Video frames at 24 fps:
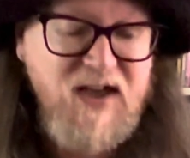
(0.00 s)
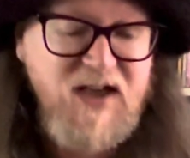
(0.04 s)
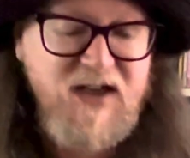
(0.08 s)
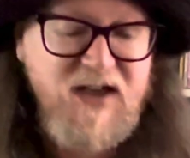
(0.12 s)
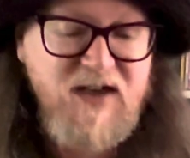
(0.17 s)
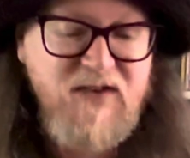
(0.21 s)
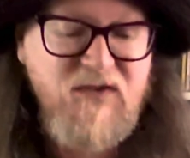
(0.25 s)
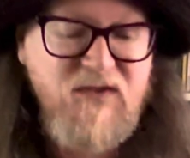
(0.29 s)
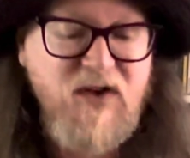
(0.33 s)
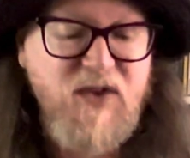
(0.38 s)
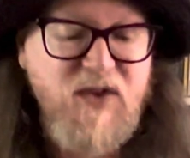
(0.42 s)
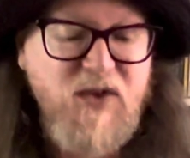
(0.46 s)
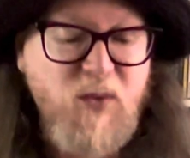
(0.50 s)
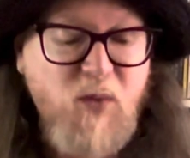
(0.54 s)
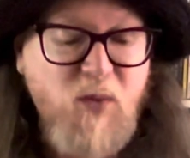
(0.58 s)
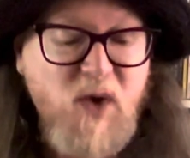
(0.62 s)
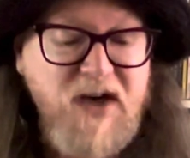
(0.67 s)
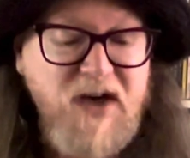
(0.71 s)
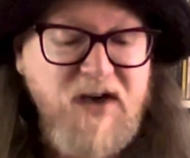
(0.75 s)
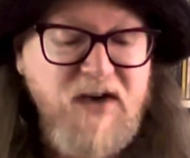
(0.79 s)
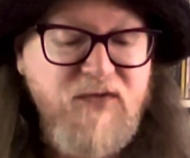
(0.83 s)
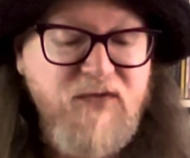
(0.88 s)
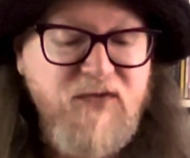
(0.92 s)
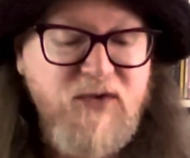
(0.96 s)
You've got the
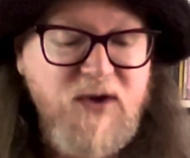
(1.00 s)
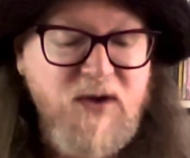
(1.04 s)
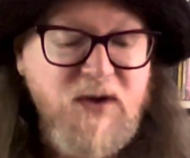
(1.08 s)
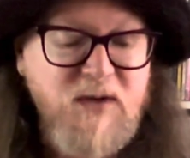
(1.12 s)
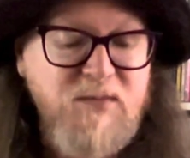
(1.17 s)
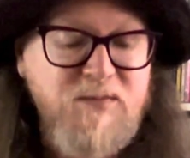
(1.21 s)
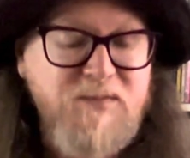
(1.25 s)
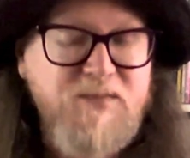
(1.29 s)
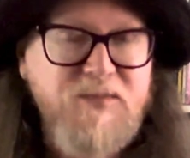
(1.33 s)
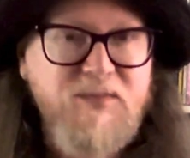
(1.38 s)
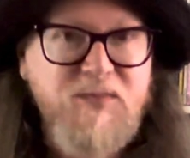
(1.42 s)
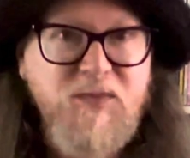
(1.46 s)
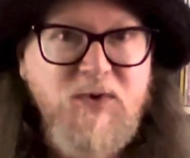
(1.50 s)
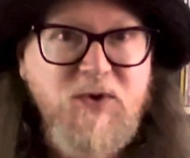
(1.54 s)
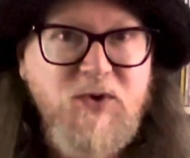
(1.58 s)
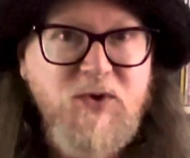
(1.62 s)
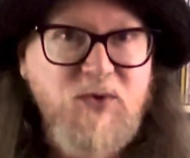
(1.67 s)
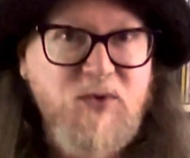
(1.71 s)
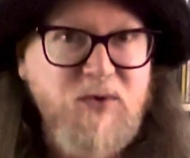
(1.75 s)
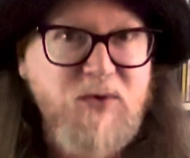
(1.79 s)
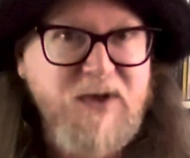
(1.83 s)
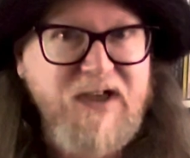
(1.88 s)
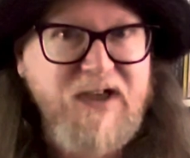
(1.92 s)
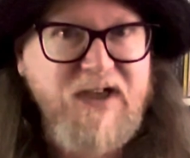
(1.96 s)
wonderful
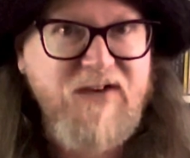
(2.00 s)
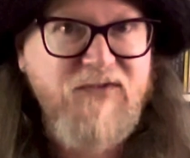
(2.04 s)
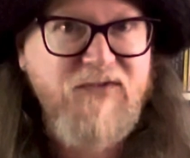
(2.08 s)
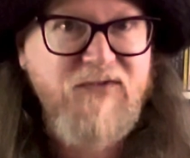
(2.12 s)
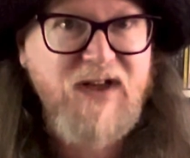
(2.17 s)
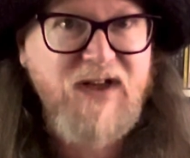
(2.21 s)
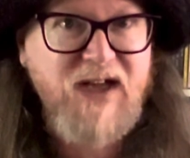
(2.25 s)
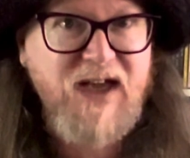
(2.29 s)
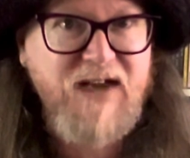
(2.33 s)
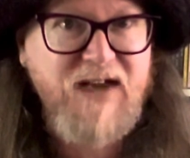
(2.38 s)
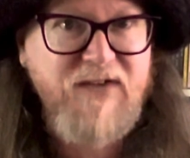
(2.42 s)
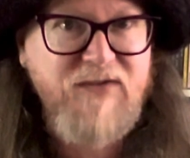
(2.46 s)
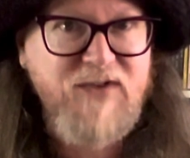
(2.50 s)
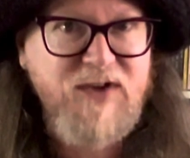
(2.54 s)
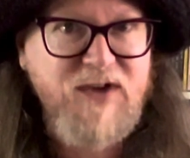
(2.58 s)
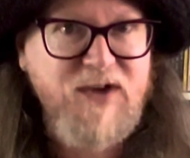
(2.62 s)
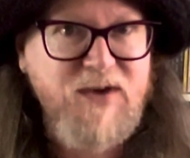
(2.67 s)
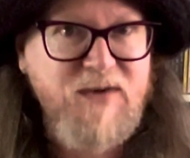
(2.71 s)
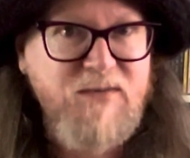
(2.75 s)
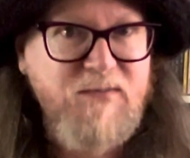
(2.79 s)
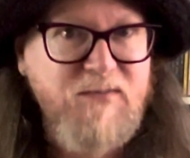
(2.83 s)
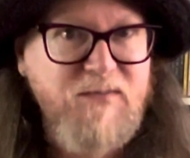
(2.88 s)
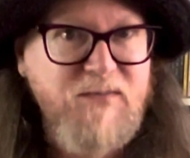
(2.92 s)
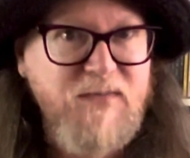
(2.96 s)
Greek
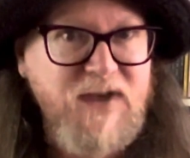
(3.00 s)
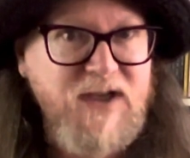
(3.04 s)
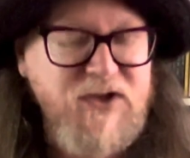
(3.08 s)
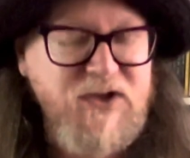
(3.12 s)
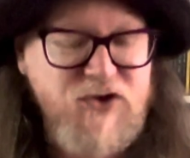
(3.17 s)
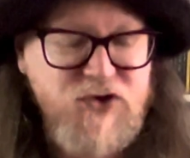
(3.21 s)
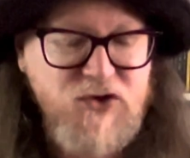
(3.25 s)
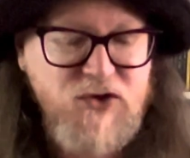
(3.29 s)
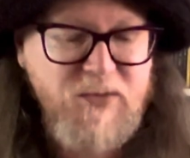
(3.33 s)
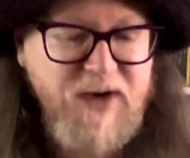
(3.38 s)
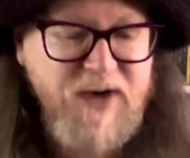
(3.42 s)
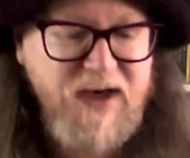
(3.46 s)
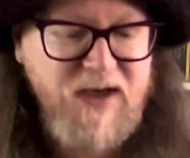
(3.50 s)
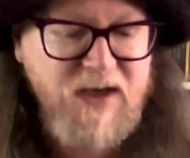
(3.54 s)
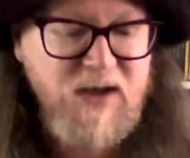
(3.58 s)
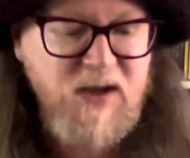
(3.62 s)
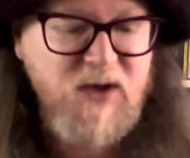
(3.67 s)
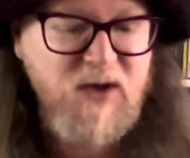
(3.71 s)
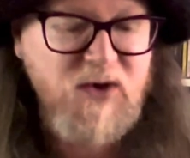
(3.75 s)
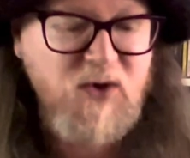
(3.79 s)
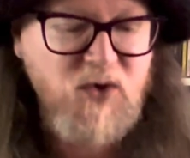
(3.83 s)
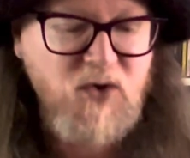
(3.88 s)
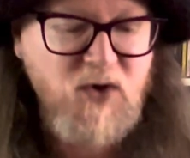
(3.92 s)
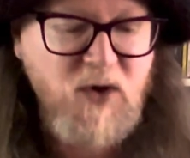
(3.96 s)
flavored instrumental
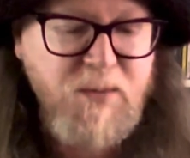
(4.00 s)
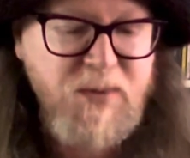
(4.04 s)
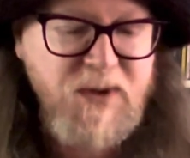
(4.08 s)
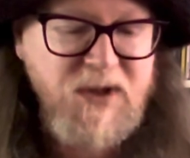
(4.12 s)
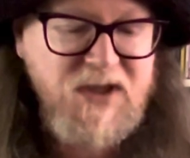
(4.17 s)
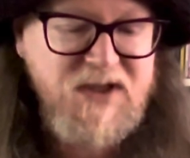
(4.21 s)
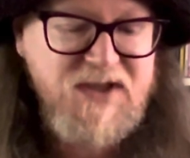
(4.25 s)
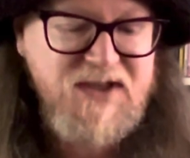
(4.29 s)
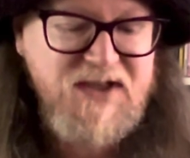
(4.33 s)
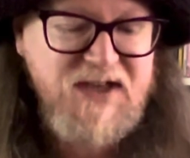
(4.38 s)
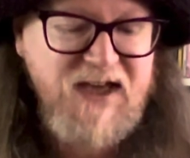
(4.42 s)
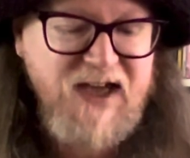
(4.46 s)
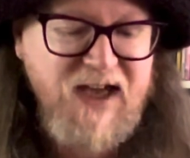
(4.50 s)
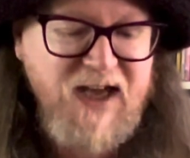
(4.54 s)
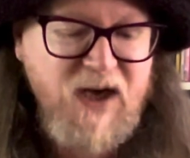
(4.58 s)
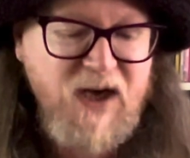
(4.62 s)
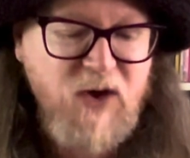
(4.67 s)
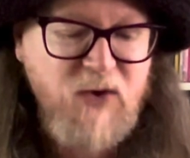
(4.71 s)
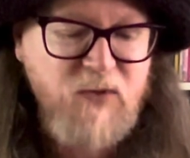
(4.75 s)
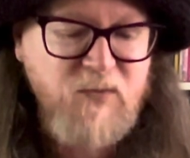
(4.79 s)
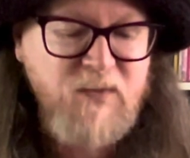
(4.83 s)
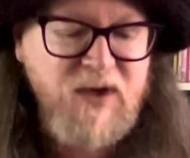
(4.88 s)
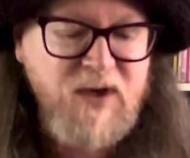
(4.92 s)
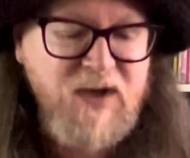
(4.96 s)
Acropolis
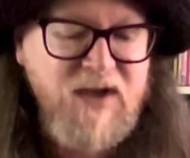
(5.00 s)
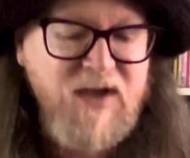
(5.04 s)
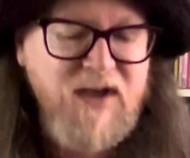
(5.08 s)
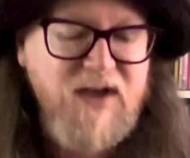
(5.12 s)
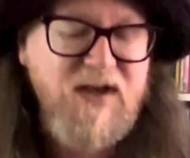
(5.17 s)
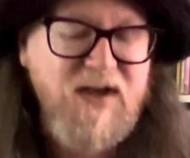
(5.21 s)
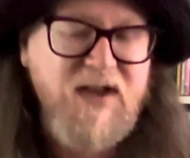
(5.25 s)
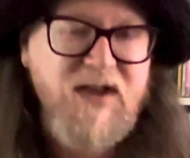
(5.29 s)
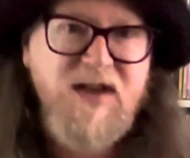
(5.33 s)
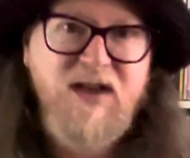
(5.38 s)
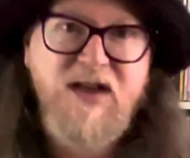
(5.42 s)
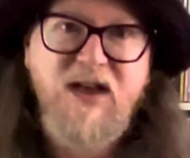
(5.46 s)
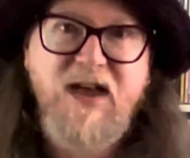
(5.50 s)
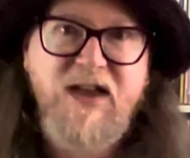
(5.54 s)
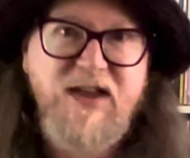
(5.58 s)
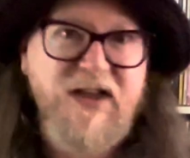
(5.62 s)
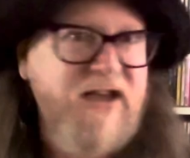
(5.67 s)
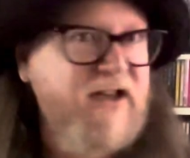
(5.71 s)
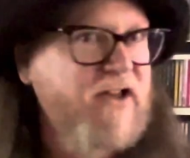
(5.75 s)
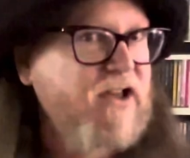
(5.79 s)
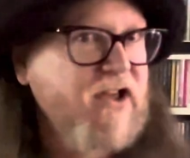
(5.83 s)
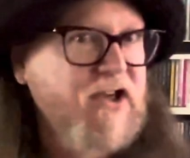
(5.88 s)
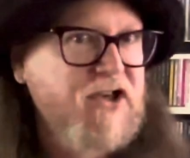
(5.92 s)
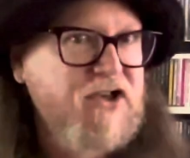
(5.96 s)
Now, and
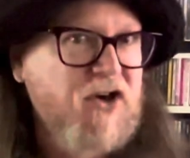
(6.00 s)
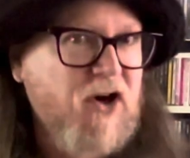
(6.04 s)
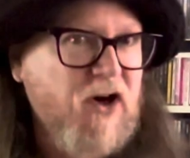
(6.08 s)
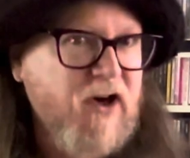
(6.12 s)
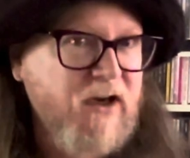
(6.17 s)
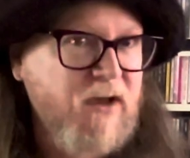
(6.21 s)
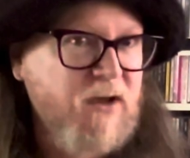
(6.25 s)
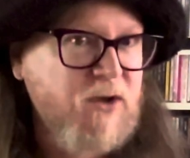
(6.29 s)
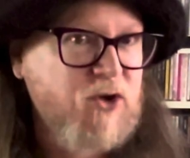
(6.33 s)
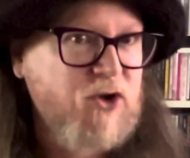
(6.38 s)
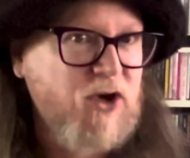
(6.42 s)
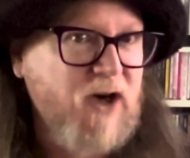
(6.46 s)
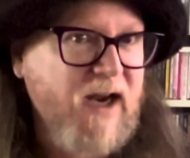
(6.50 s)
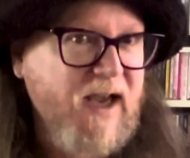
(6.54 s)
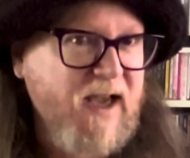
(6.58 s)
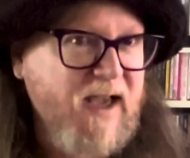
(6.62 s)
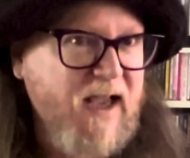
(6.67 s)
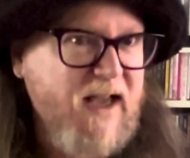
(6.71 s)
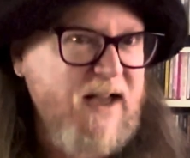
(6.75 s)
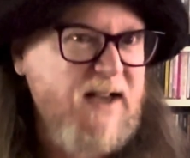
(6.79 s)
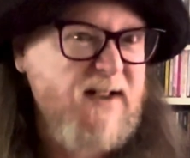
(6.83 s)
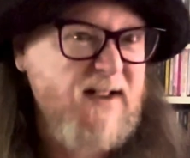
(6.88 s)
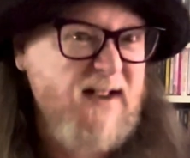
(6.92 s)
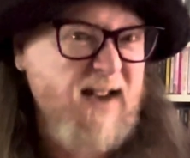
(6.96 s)
then the title track
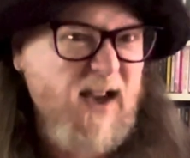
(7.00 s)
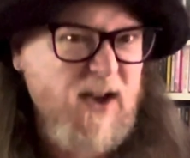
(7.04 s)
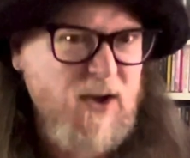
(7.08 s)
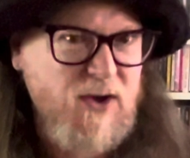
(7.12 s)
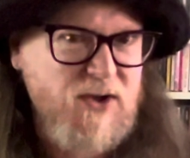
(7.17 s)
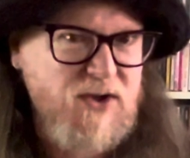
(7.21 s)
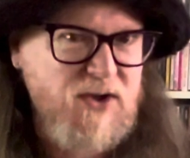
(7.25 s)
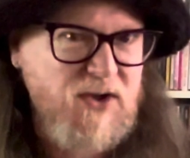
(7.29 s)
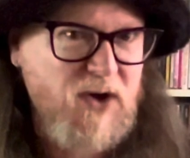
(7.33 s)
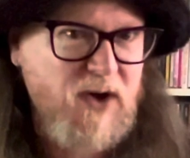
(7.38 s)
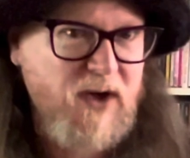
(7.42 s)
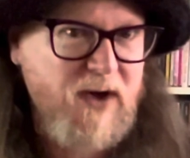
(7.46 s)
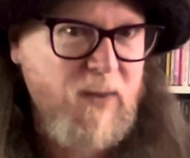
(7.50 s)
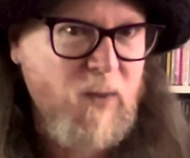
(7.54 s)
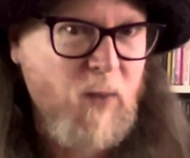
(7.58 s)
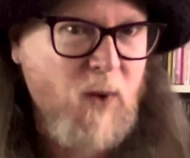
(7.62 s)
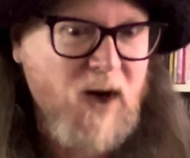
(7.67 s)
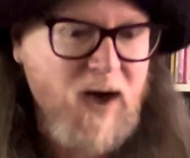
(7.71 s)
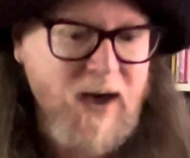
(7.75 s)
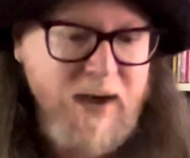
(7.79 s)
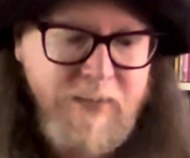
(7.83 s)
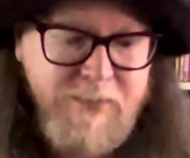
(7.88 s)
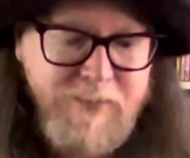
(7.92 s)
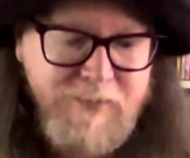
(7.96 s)
ends outside
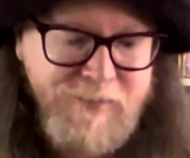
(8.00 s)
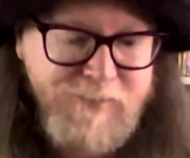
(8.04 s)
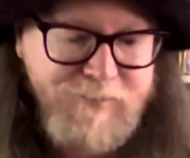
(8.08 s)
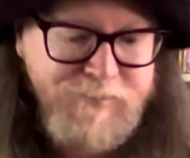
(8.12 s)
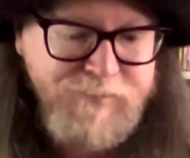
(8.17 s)
one.